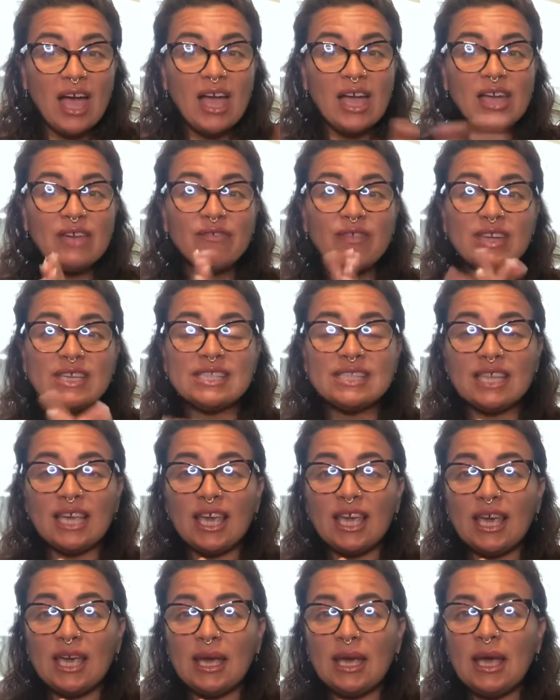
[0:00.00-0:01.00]
if I
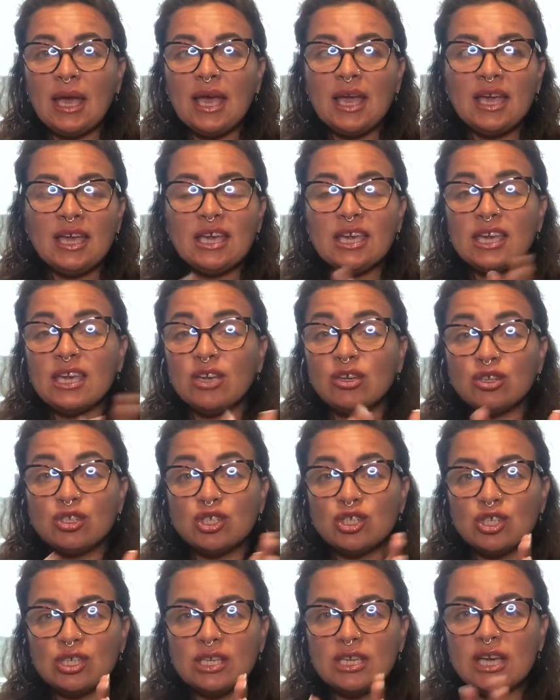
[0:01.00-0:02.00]
say he or
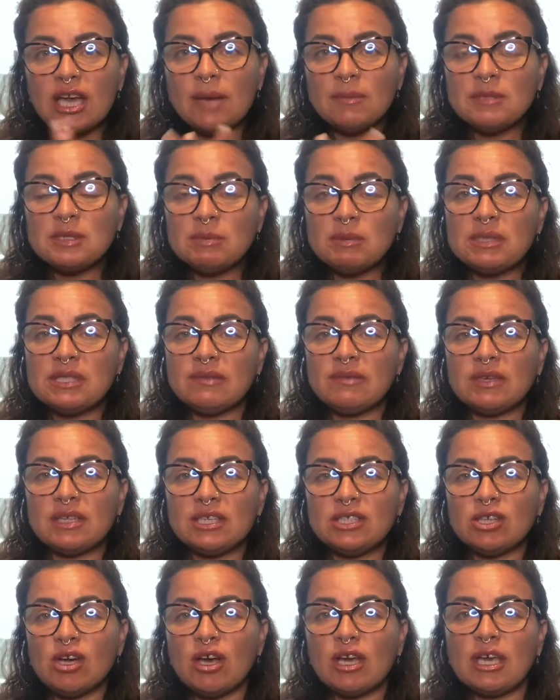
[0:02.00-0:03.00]
she, I'm
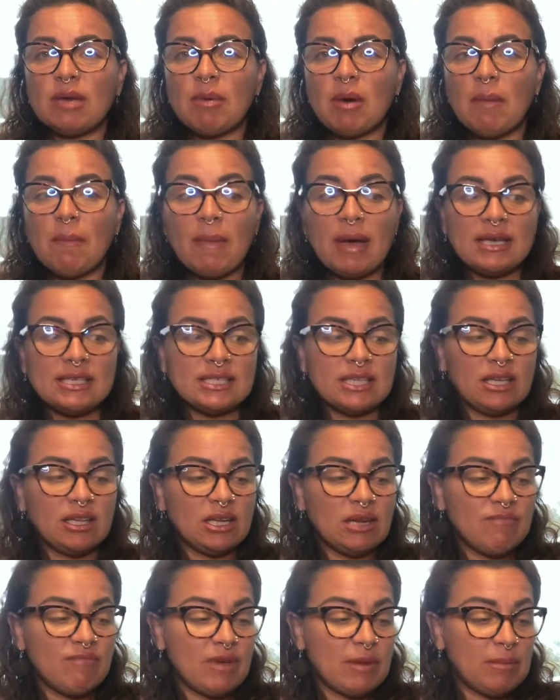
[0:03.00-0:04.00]
specifically talking about
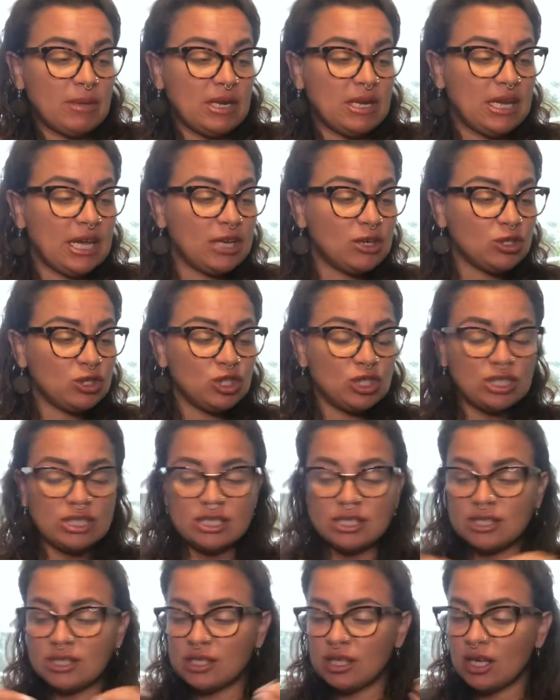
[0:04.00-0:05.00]
masculine and feminine
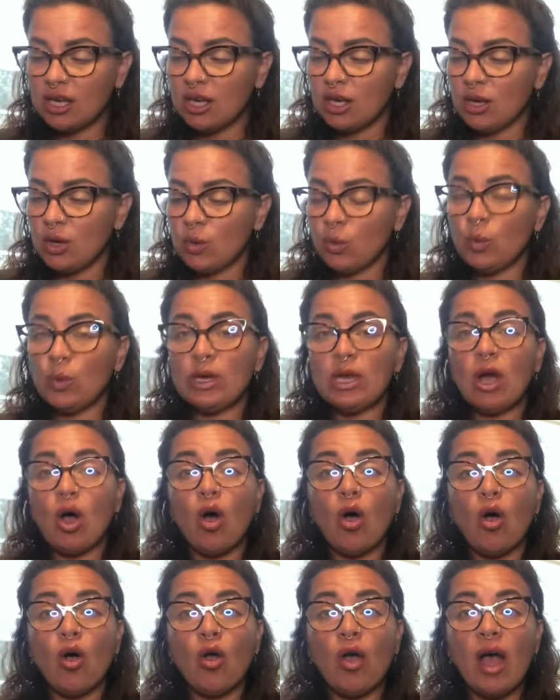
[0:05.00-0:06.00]
energies. We
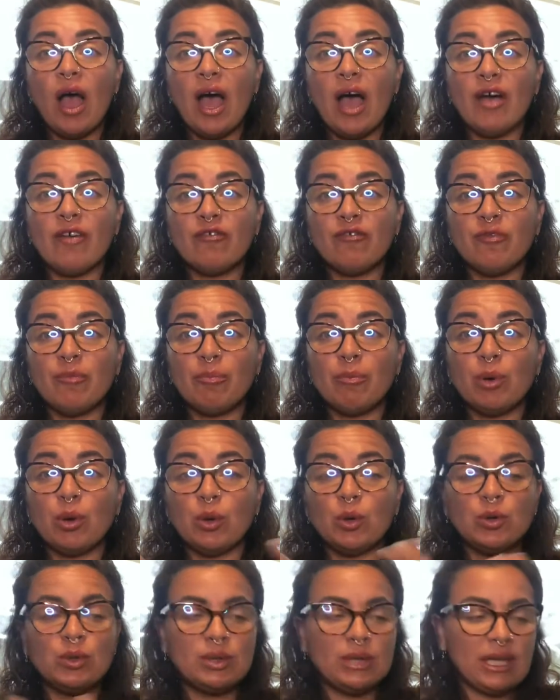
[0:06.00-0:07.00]
all have
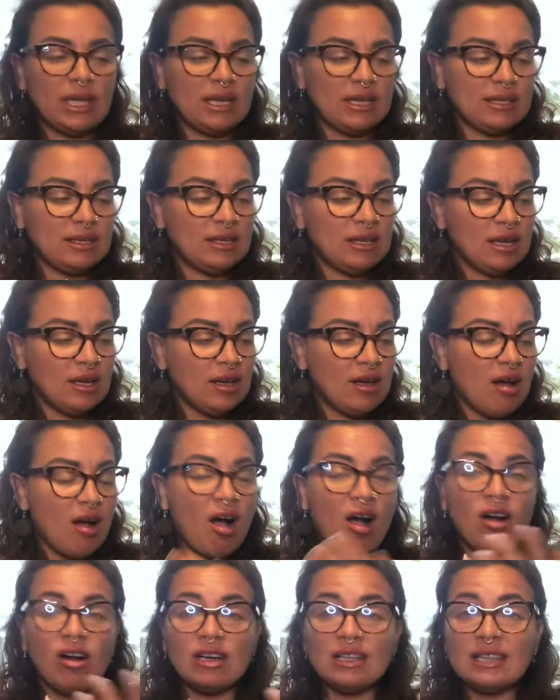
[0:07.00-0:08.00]
both, and
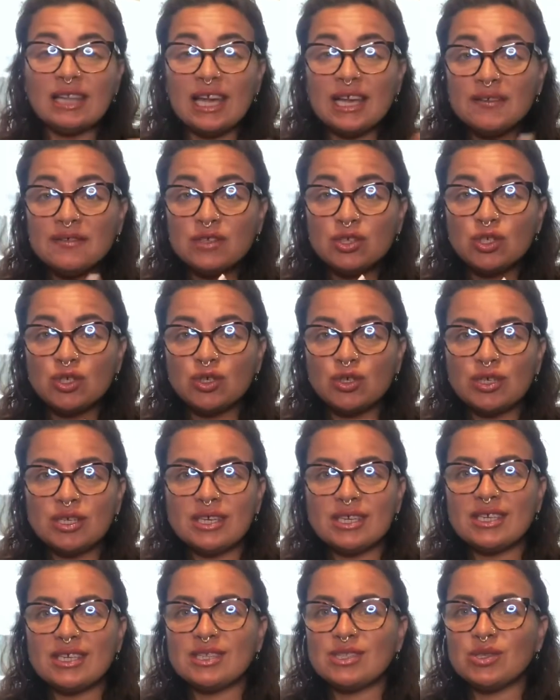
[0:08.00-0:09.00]
our life's
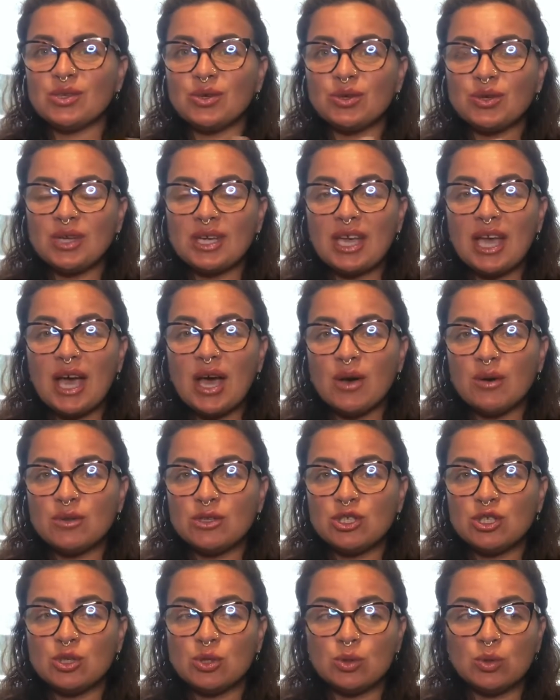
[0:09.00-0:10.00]
journey is learning how
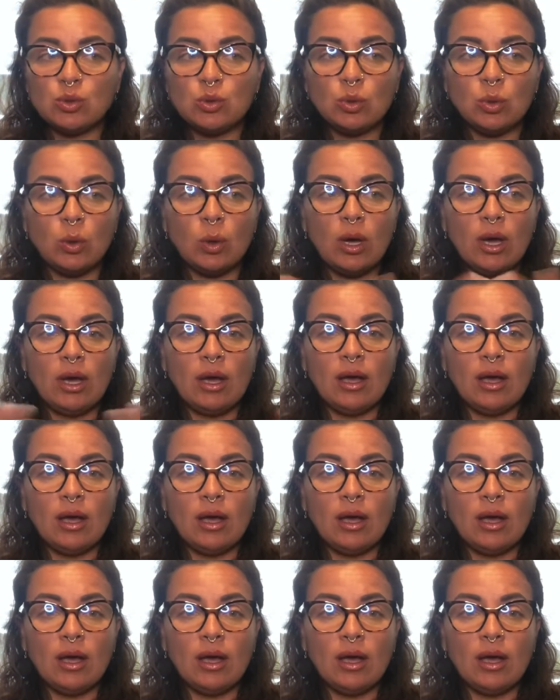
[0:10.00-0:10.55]
to